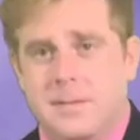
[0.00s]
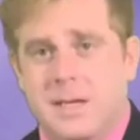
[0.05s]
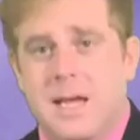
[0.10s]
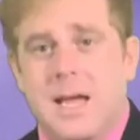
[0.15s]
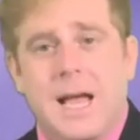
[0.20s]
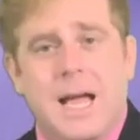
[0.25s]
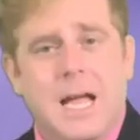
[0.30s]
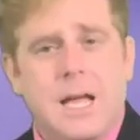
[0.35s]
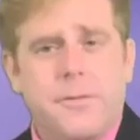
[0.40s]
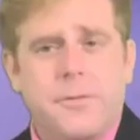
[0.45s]

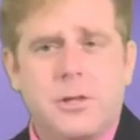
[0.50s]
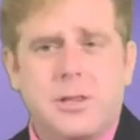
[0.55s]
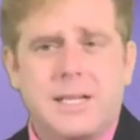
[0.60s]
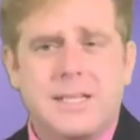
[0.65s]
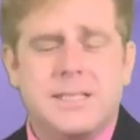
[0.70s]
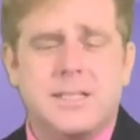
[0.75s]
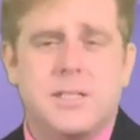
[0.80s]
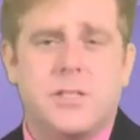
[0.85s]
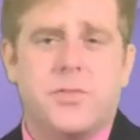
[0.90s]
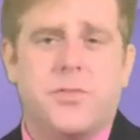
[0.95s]
Hey, if you like
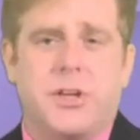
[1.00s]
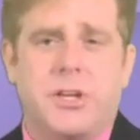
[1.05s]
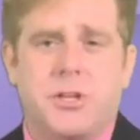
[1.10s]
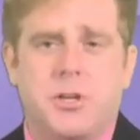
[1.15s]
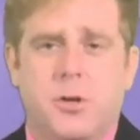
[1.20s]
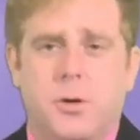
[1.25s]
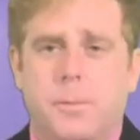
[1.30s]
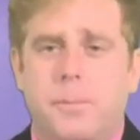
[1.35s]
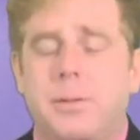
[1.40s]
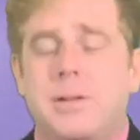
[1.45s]
this
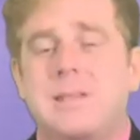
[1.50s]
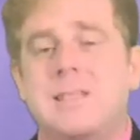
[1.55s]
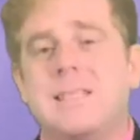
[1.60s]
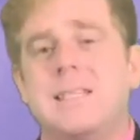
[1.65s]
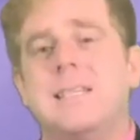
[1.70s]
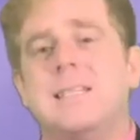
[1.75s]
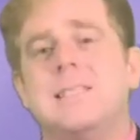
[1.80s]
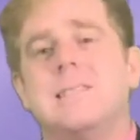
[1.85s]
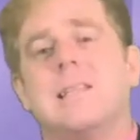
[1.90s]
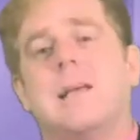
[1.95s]
video,
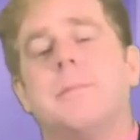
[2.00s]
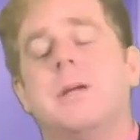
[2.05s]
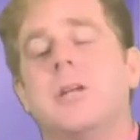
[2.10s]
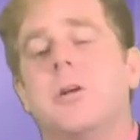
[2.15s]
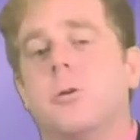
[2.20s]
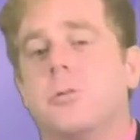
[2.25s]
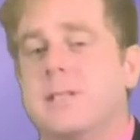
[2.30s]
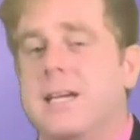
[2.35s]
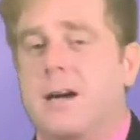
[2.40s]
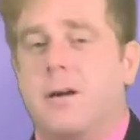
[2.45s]
please let me
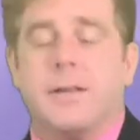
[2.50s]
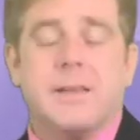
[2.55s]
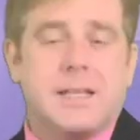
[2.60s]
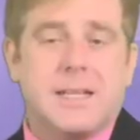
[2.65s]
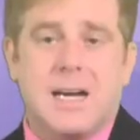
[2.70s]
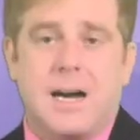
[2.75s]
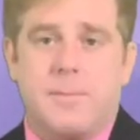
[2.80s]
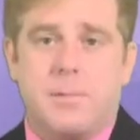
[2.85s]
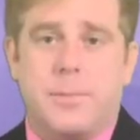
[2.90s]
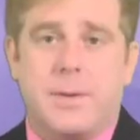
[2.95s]
know down in the
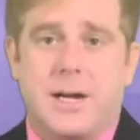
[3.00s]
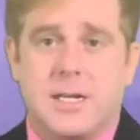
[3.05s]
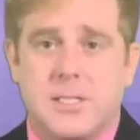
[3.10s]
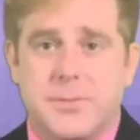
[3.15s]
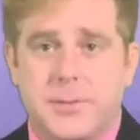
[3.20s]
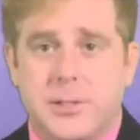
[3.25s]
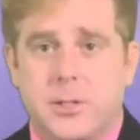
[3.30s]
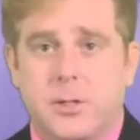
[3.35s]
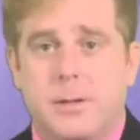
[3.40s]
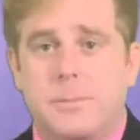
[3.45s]
comment box
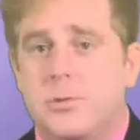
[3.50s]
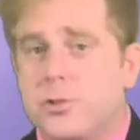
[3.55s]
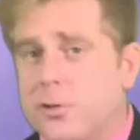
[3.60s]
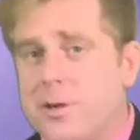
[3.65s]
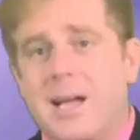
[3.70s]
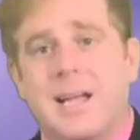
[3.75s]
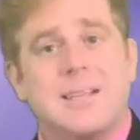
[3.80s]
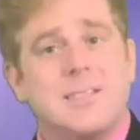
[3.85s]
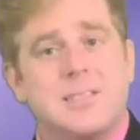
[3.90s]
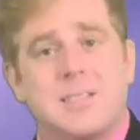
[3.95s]
below. I'm
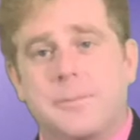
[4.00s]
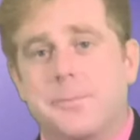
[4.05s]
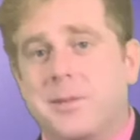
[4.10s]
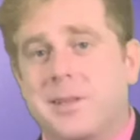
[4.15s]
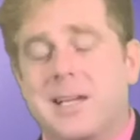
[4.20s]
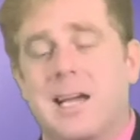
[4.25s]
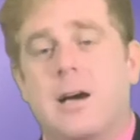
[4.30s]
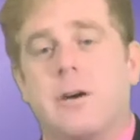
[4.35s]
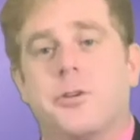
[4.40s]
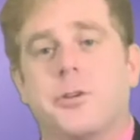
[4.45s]
trying
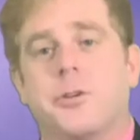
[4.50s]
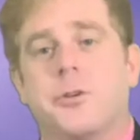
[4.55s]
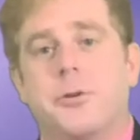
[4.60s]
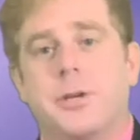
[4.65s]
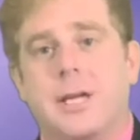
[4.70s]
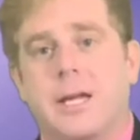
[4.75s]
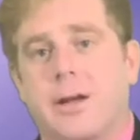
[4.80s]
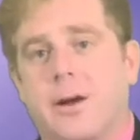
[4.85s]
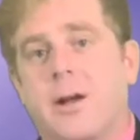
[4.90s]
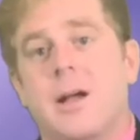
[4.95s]
something out new
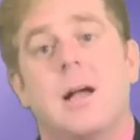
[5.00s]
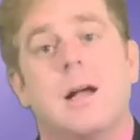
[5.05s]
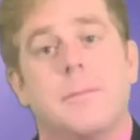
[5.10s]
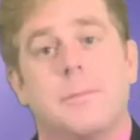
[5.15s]
here.